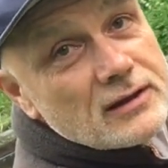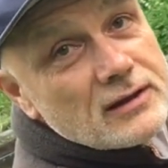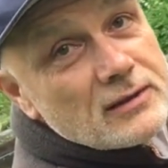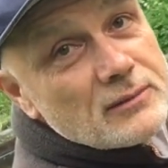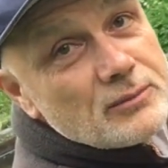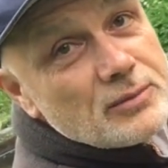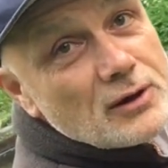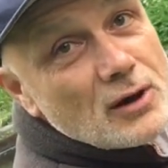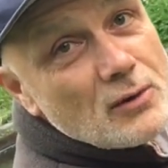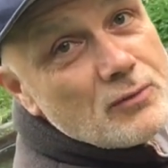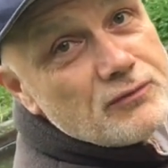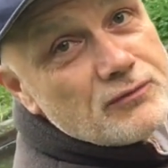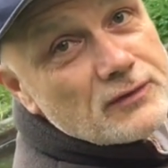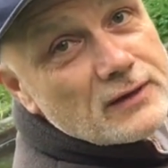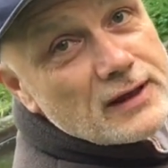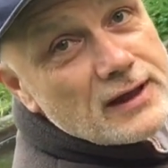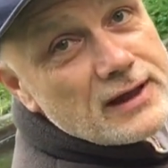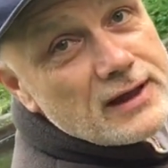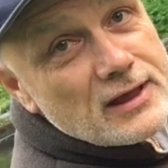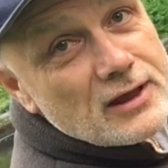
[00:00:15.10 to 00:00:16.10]
but
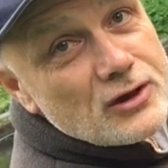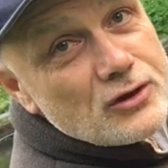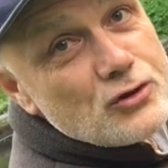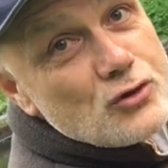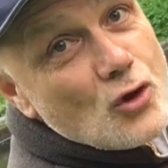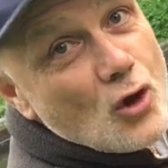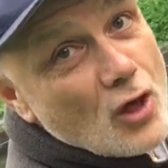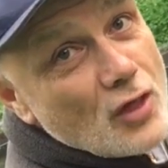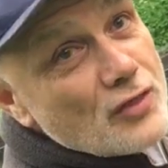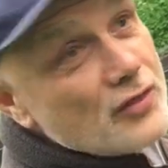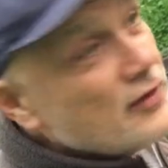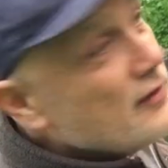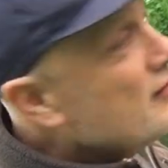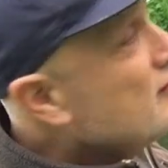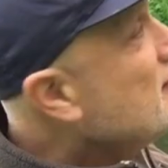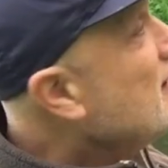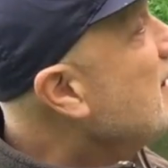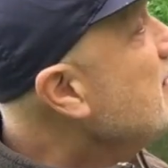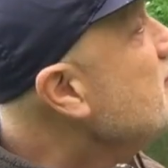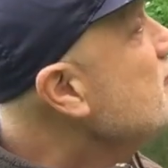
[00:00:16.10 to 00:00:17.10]
hopefully not the
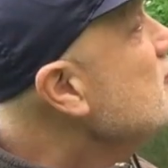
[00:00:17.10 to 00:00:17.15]
same